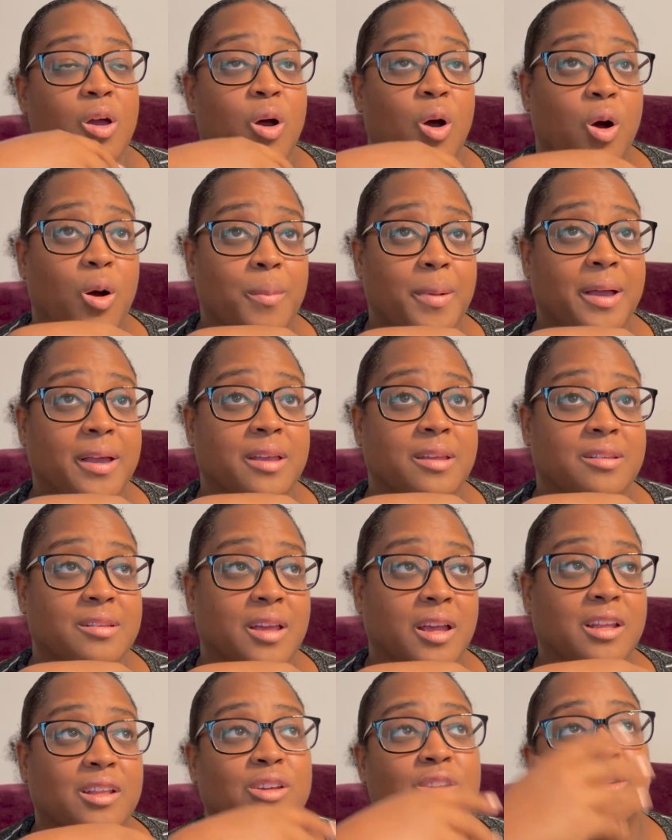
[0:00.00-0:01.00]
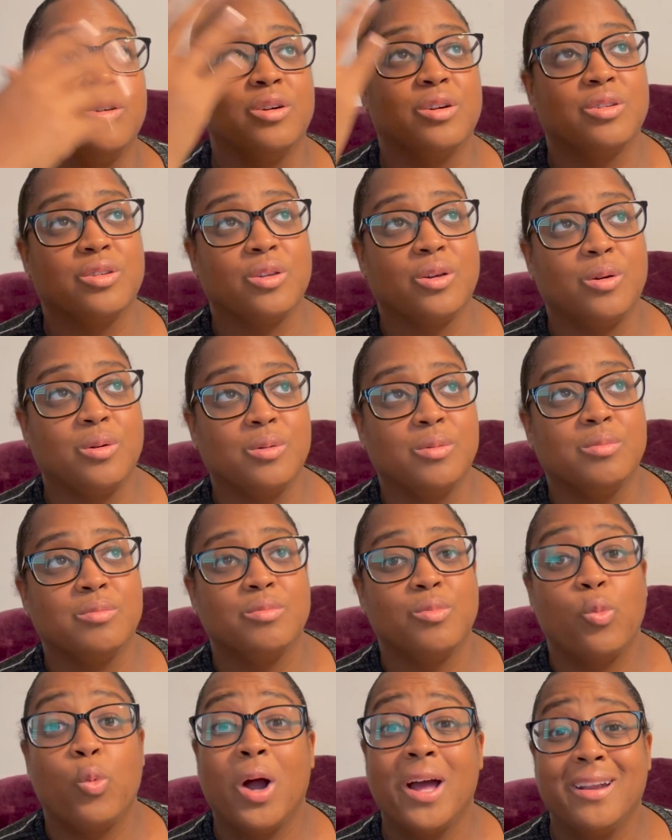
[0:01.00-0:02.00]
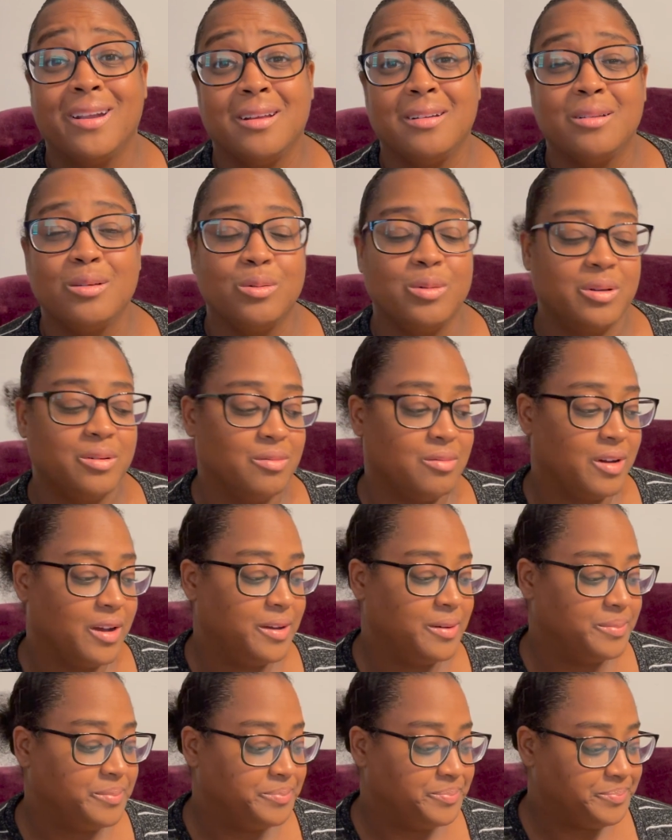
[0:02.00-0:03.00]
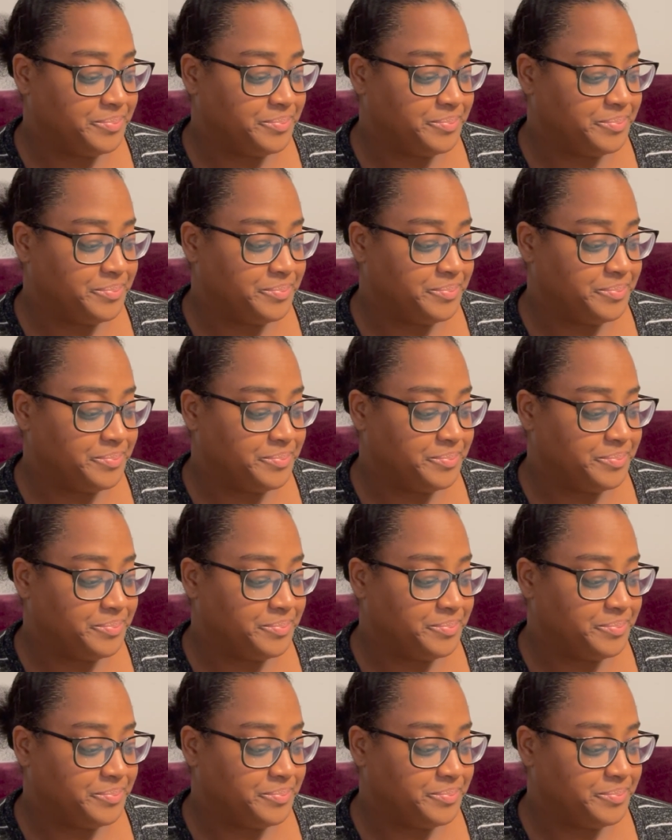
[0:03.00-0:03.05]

all my kids like to cook so why not do it right